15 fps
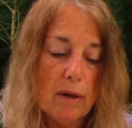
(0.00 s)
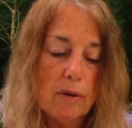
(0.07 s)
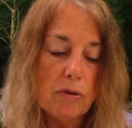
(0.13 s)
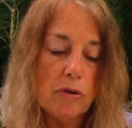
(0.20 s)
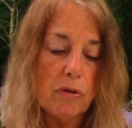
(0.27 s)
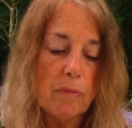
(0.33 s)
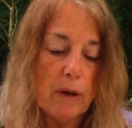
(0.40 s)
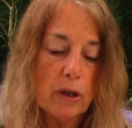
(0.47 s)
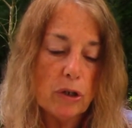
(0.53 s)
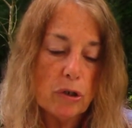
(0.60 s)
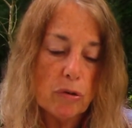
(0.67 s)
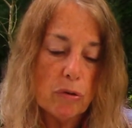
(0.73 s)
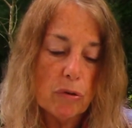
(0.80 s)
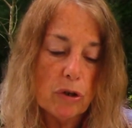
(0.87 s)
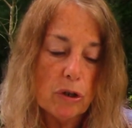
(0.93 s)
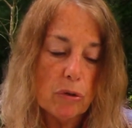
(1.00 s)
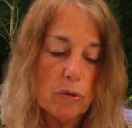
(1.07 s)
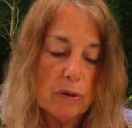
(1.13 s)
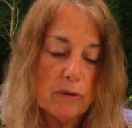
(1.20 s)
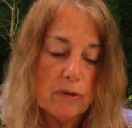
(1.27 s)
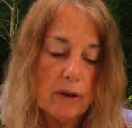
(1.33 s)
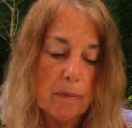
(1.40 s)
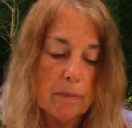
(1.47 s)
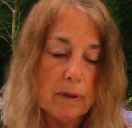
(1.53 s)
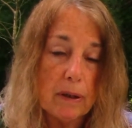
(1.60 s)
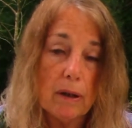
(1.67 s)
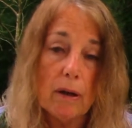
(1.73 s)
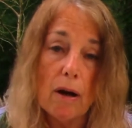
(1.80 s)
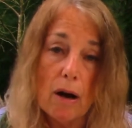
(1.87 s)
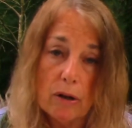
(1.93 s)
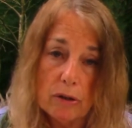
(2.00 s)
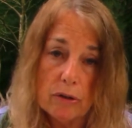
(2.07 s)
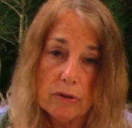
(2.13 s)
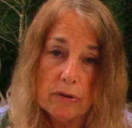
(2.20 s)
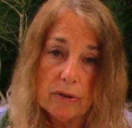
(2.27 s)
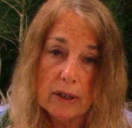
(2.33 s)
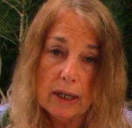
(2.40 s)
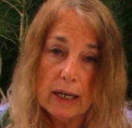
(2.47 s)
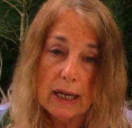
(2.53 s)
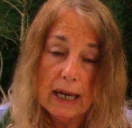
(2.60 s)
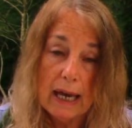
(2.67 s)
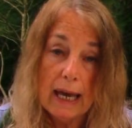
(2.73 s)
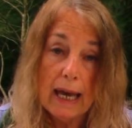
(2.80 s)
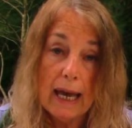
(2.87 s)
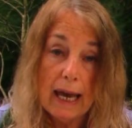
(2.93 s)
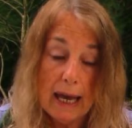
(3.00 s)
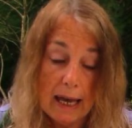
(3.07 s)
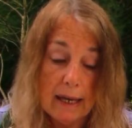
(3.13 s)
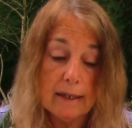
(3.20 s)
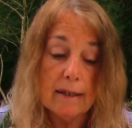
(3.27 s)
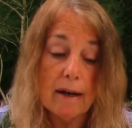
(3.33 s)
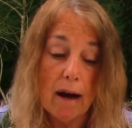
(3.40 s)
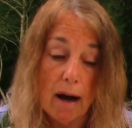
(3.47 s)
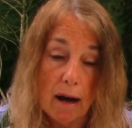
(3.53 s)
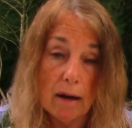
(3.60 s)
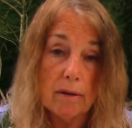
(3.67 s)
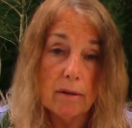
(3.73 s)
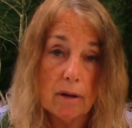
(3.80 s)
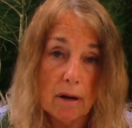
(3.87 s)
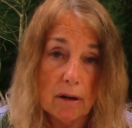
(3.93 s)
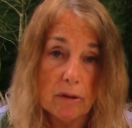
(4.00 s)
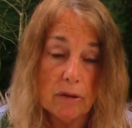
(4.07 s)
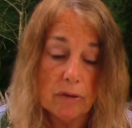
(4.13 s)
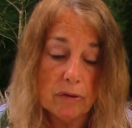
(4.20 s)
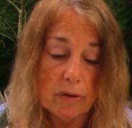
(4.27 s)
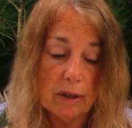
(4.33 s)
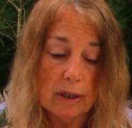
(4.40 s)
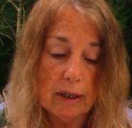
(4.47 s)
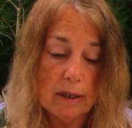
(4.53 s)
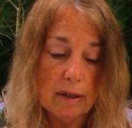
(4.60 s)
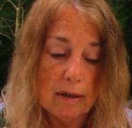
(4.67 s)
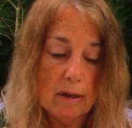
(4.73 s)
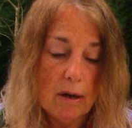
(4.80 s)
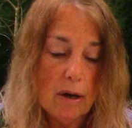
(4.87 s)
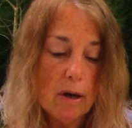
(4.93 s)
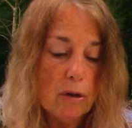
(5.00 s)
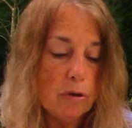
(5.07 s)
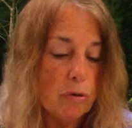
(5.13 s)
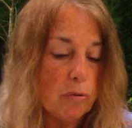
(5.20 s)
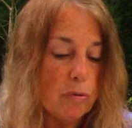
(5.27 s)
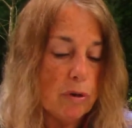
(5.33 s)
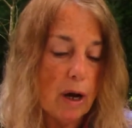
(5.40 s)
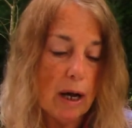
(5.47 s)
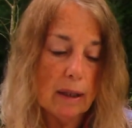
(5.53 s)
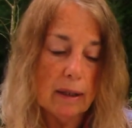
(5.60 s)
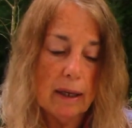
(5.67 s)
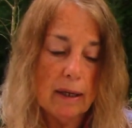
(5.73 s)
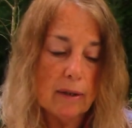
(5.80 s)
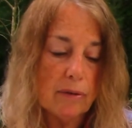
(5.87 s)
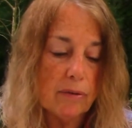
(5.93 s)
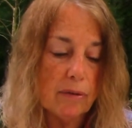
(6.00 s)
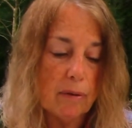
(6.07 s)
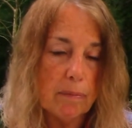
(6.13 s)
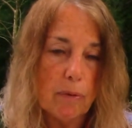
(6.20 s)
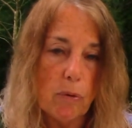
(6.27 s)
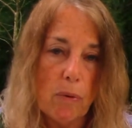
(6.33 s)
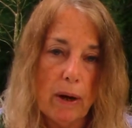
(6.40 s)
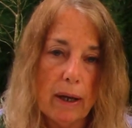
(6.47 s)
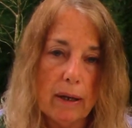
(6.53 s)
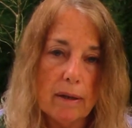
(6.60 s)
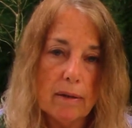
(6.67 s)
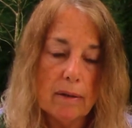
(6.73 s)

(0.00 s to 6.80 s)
so make sure you accept it consciously and unconsciously. Do not let it slip away.